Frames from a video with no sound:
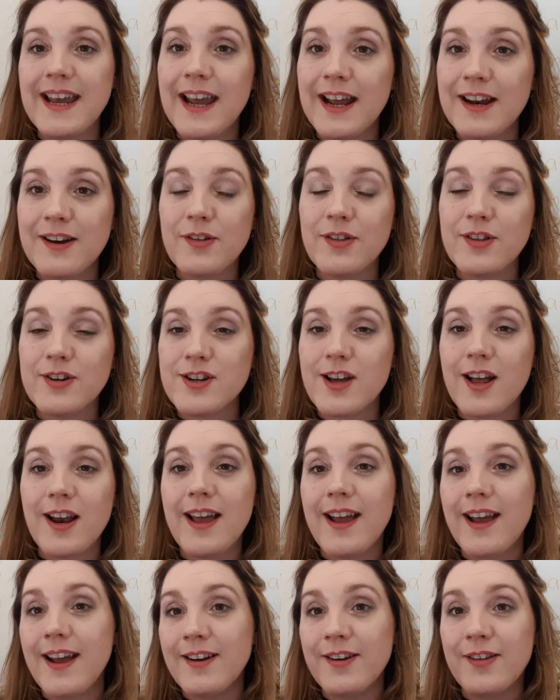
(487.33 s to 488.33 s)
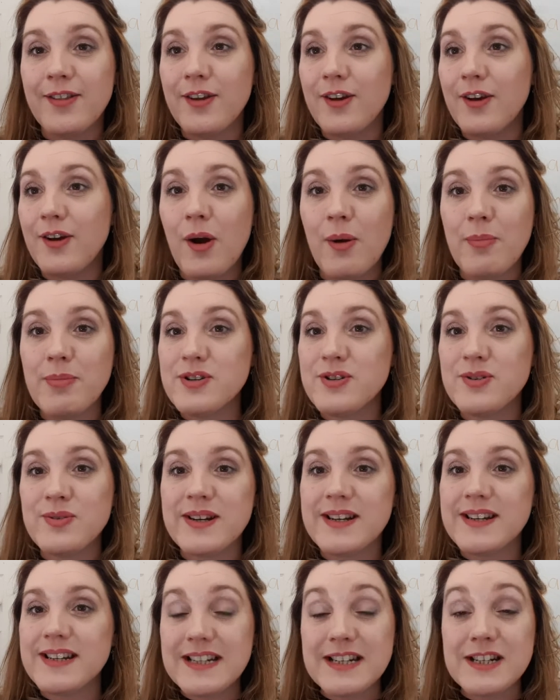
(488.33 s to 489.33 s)
another dollar, another
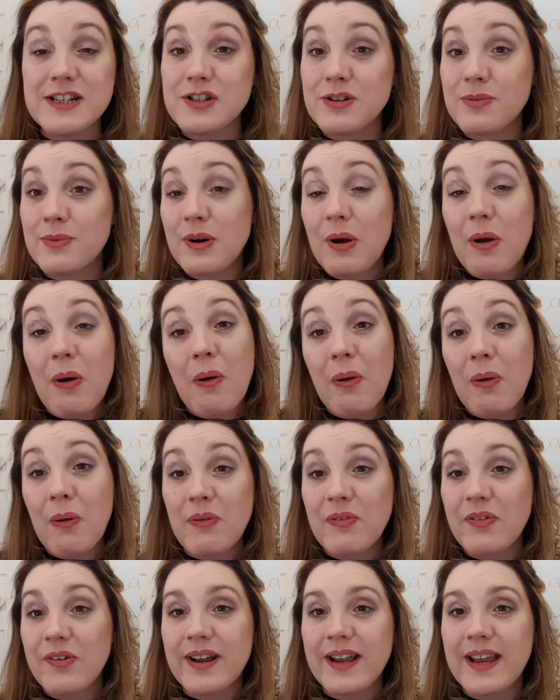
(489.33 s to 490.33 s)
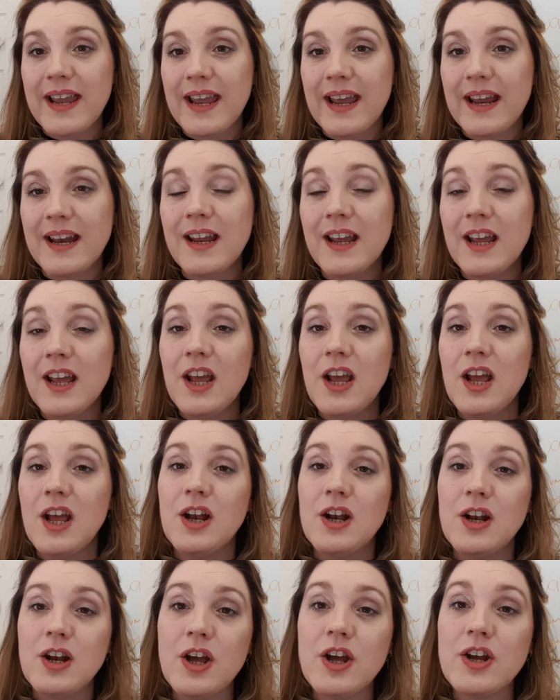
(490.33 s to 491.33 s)
opportunity to do it all over again.
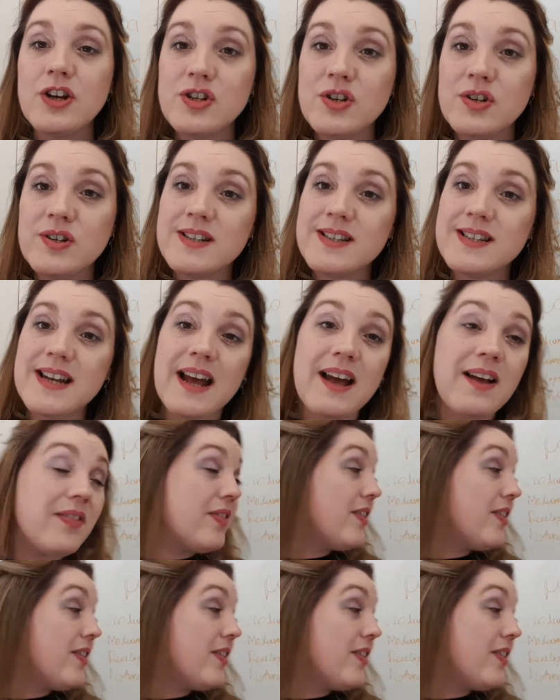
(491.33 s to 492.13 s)
Learn to understand